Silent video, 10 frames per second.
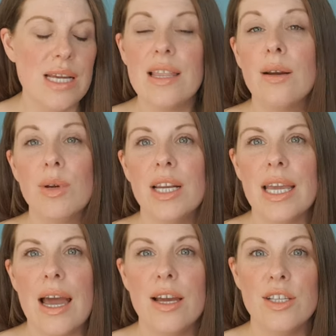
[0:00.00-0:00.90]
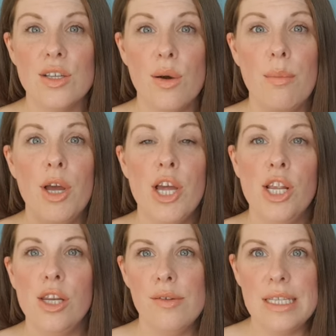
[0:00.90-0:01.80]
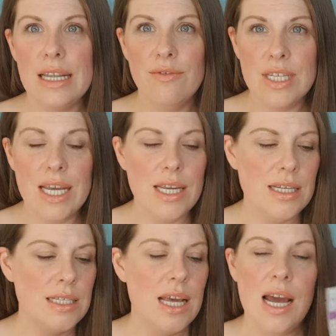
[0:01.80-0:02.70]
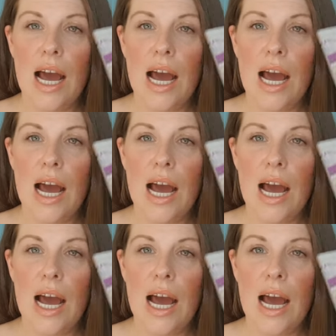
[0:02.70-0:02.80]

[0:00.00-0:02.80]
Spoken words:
And then I'm going to get her some loose leaf teas.